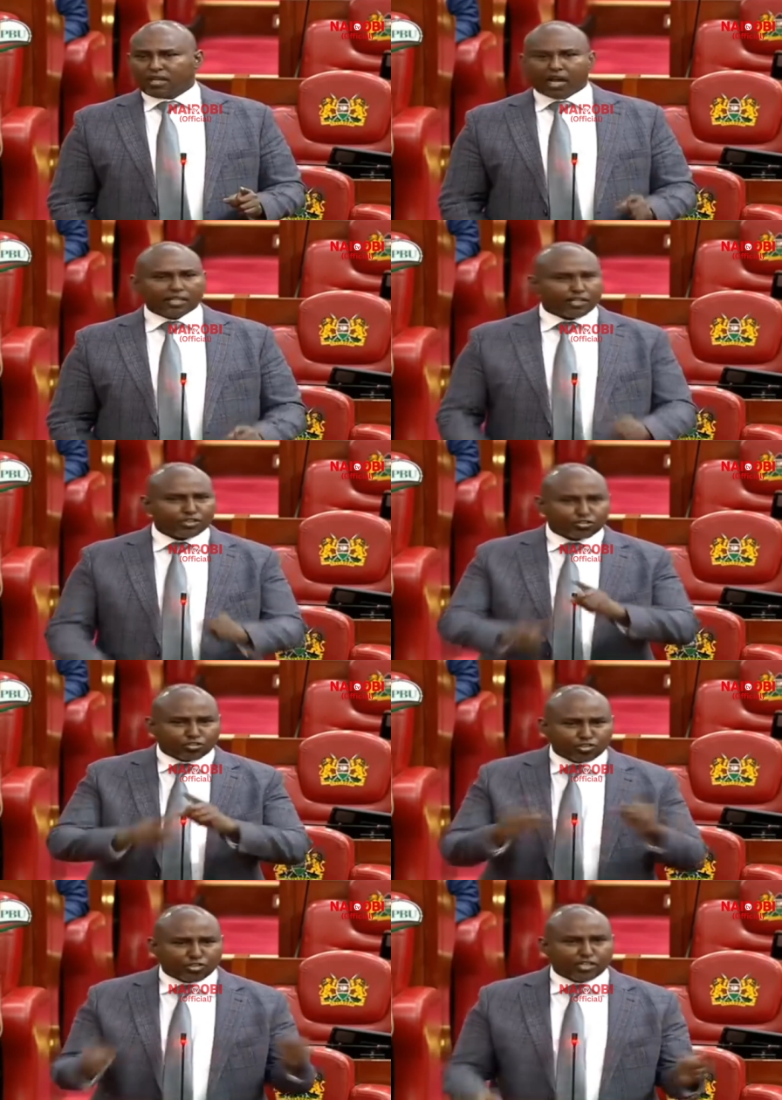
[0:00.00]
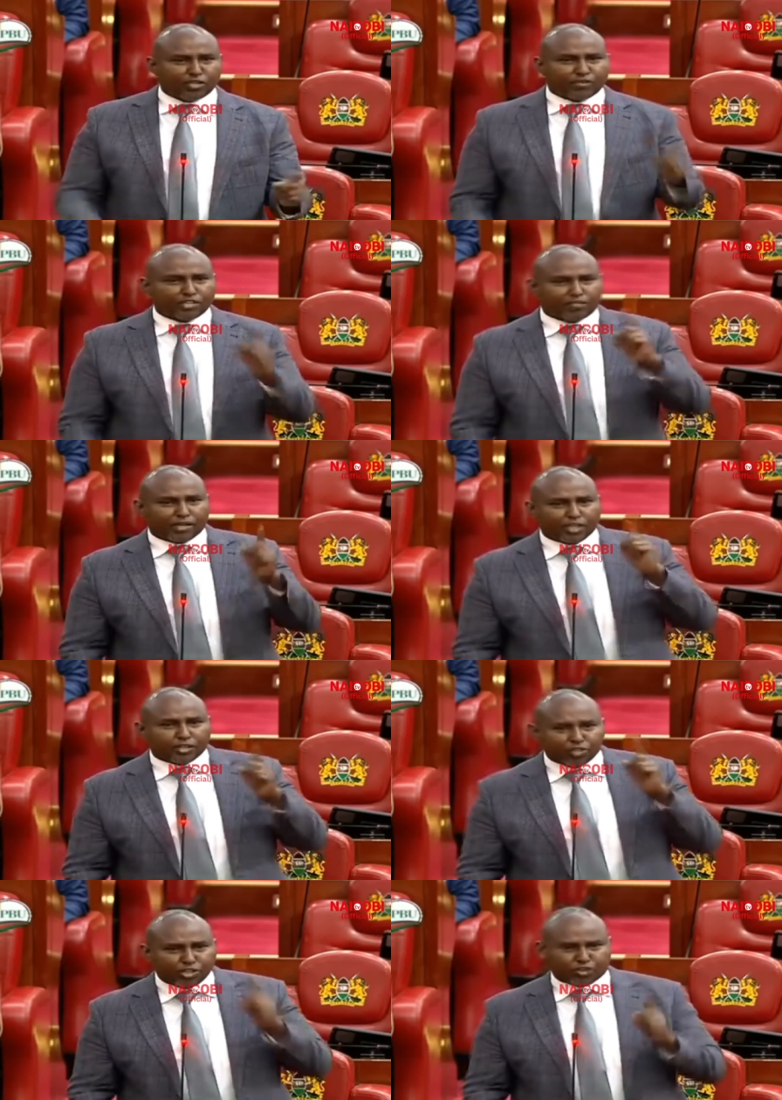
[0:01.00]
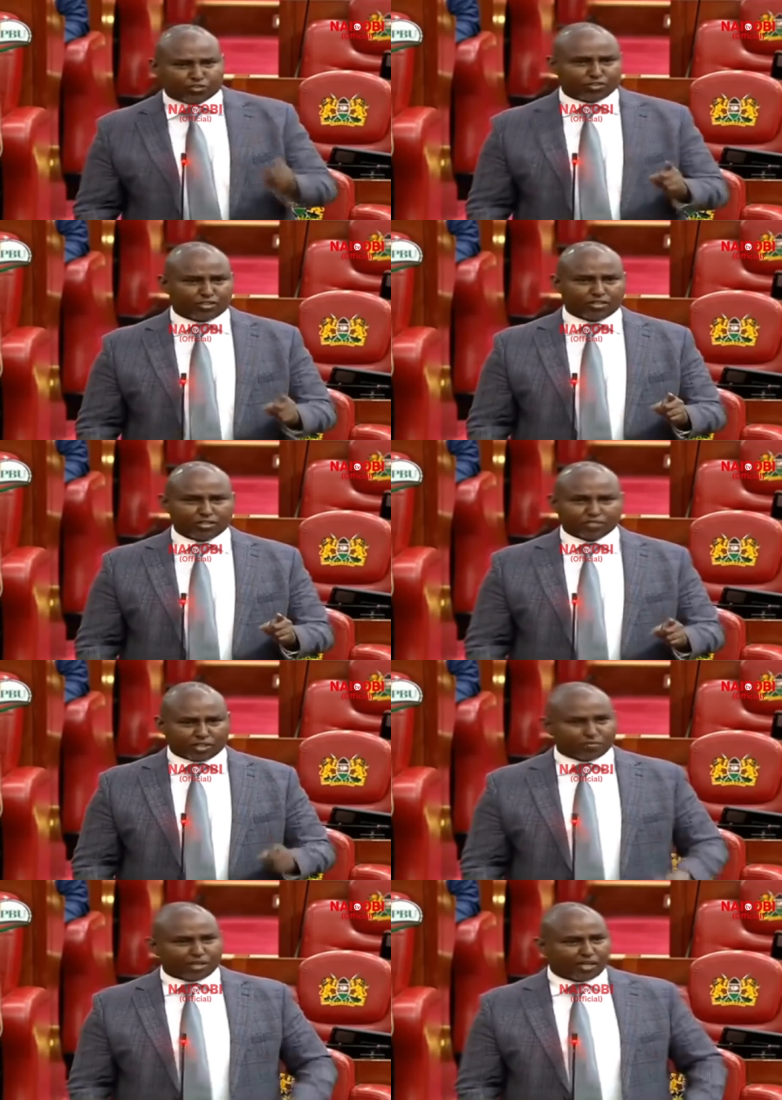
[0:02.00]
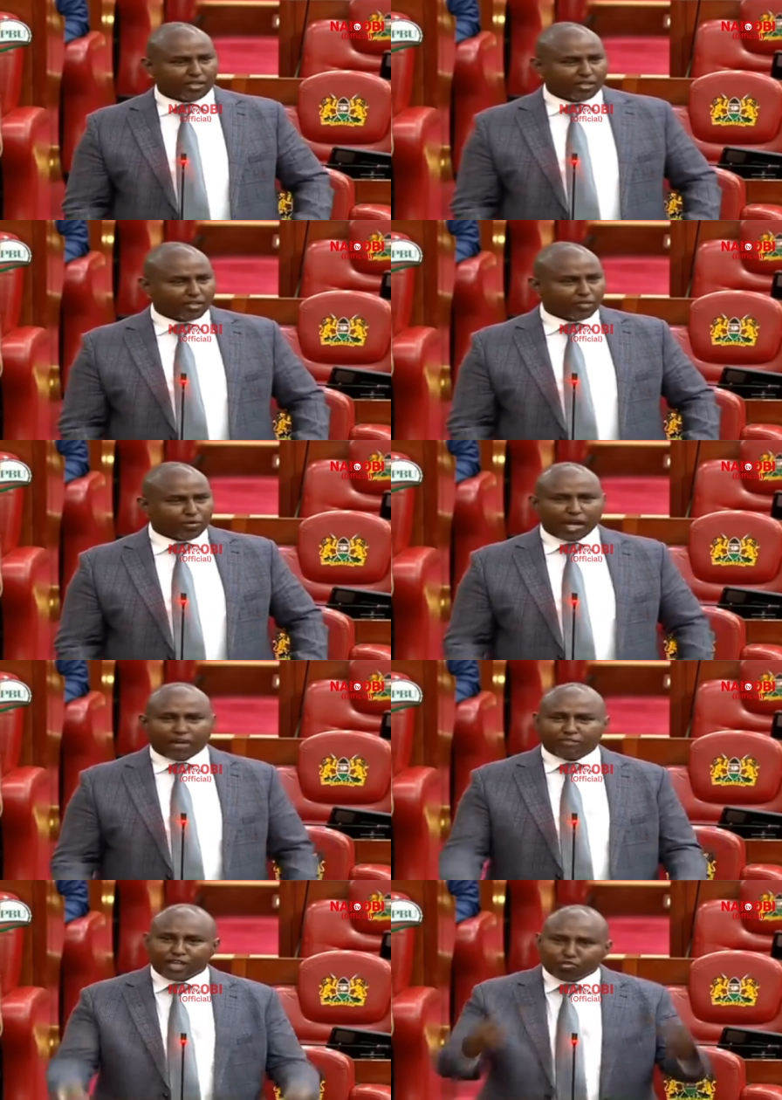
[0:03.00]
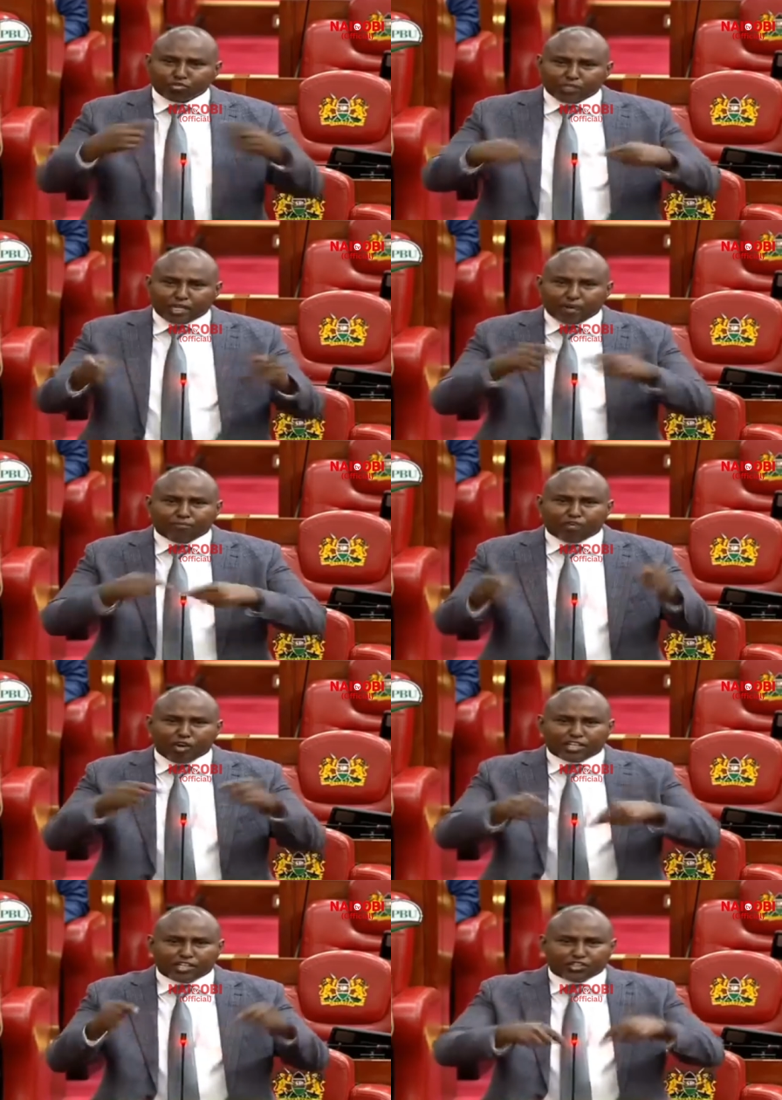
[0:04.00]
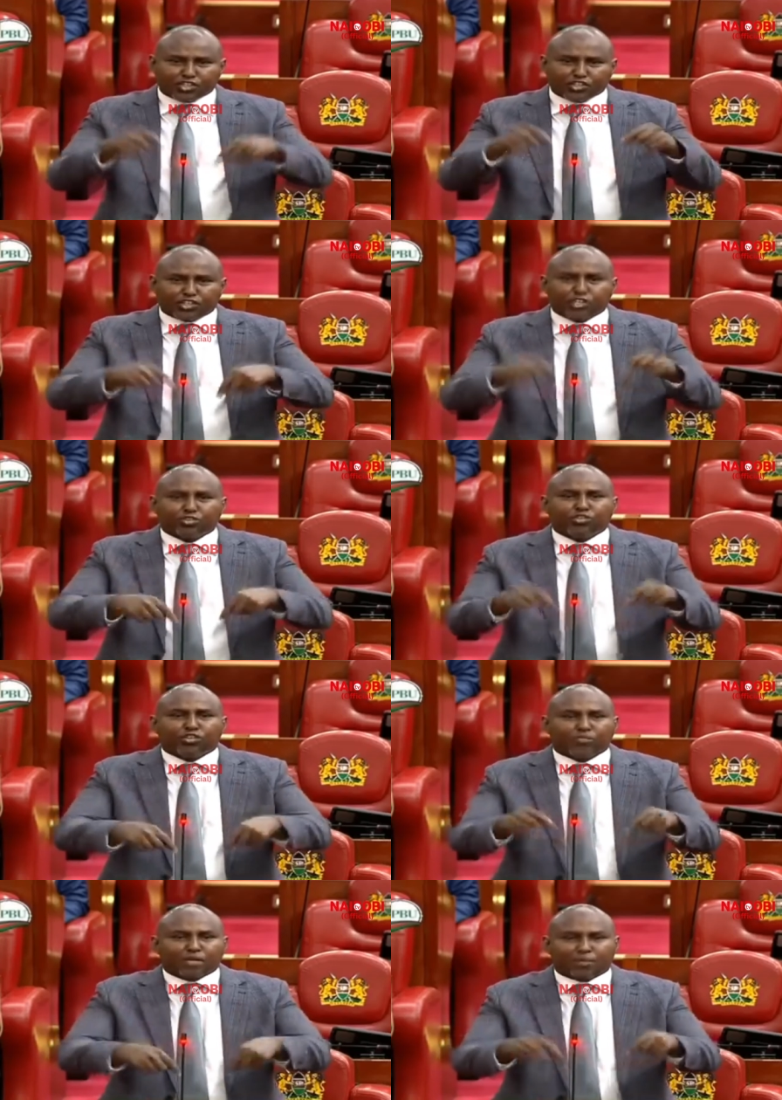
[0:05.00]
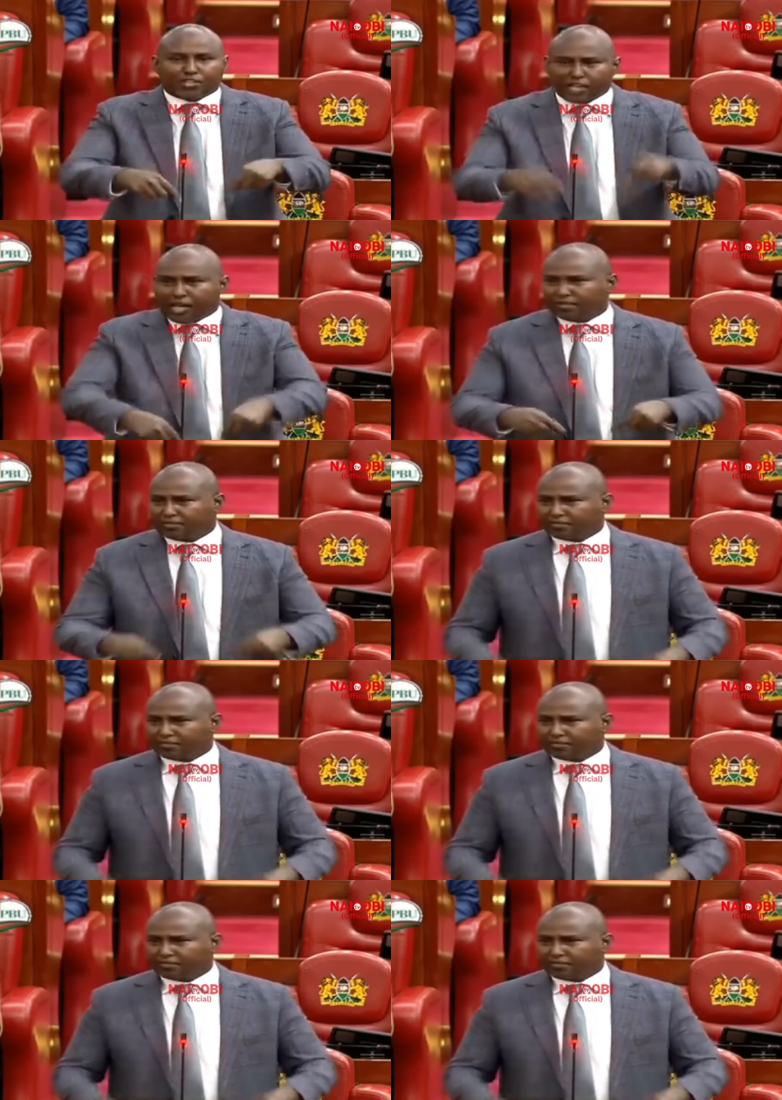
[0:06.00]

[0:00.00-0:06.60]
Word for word: Other institutions are defended by the unions, Mr. Speaker. We have now to become 416 union members here.